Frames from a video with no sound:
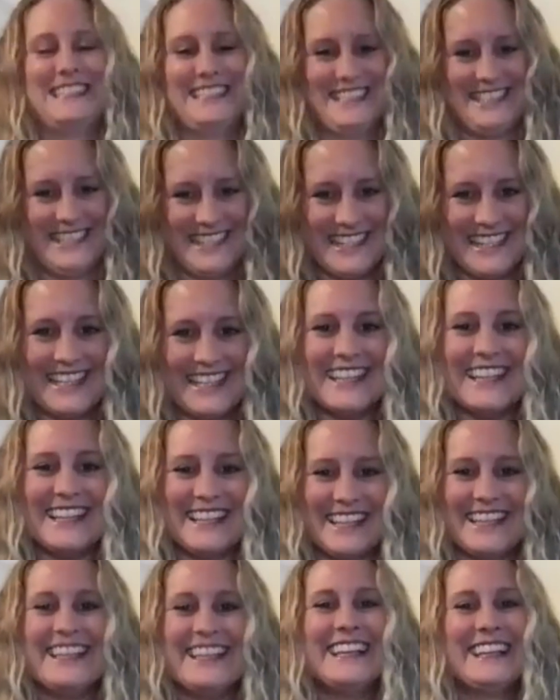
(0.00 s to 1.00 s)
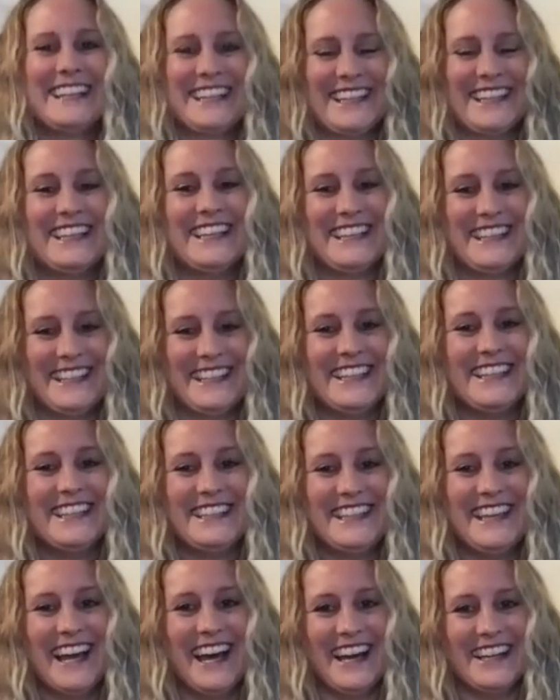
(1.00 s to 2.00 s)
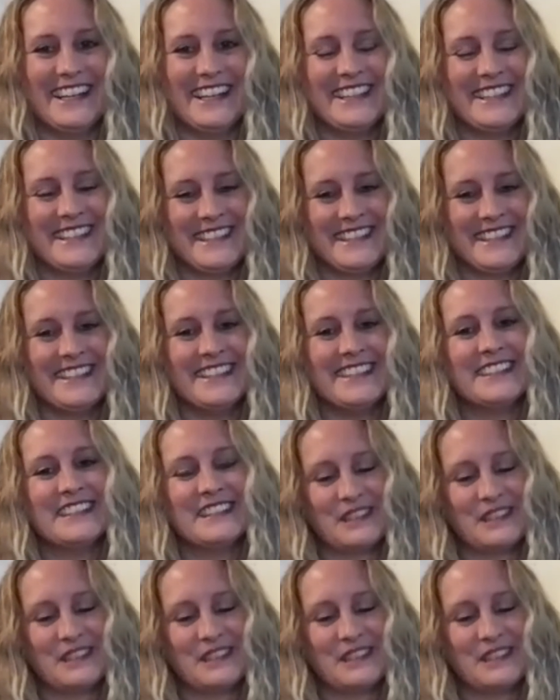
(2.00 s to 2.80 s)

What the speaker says: matters on both sides. Okay, so let's